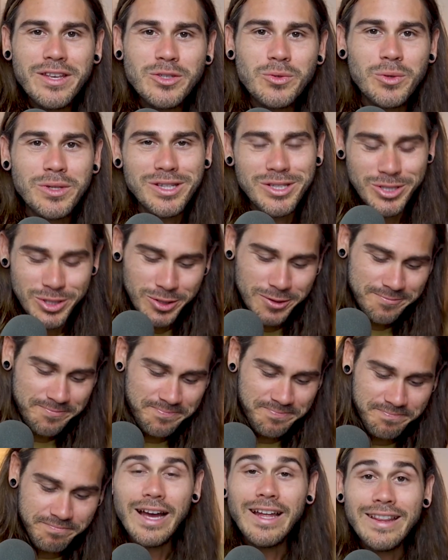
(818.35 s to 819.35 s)
this one too.
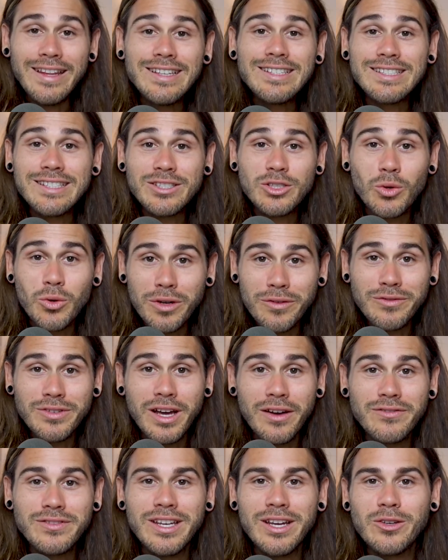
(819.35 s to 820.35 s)
And this sort of
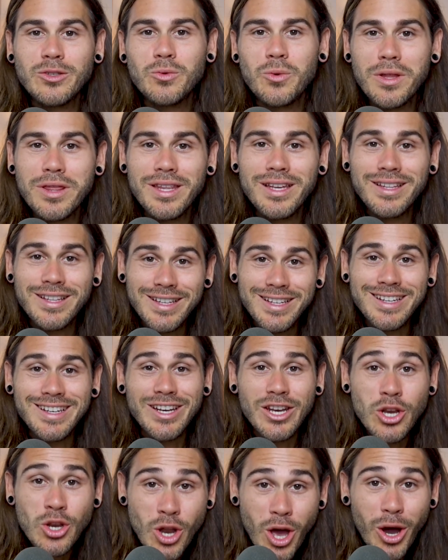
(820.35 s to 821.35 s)
dovetails with it that
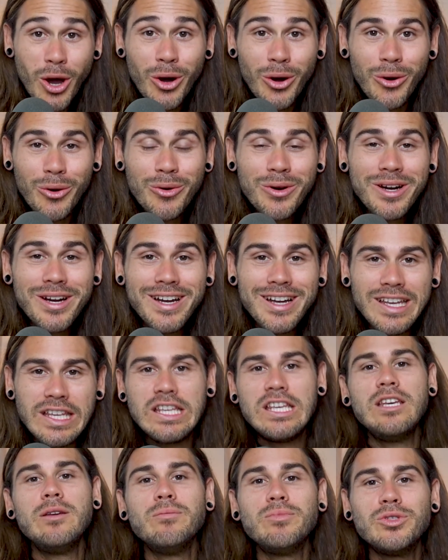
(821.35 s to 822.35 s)
no
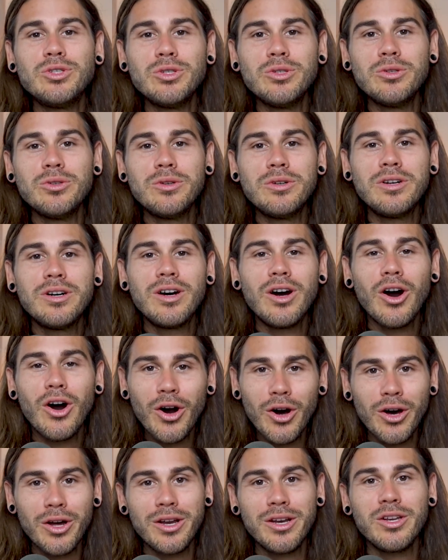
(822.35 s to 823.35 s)
keeps you
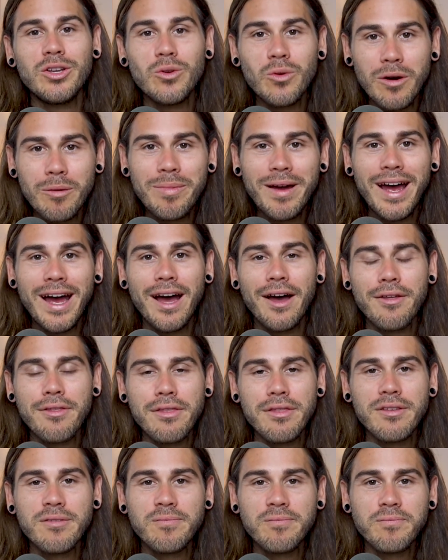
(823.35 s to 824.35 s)
on your
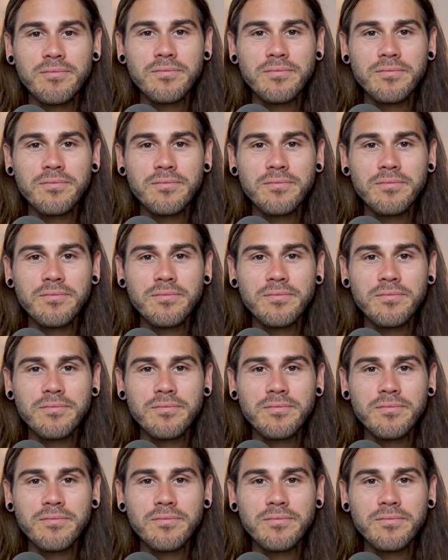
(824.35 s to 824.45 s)
path.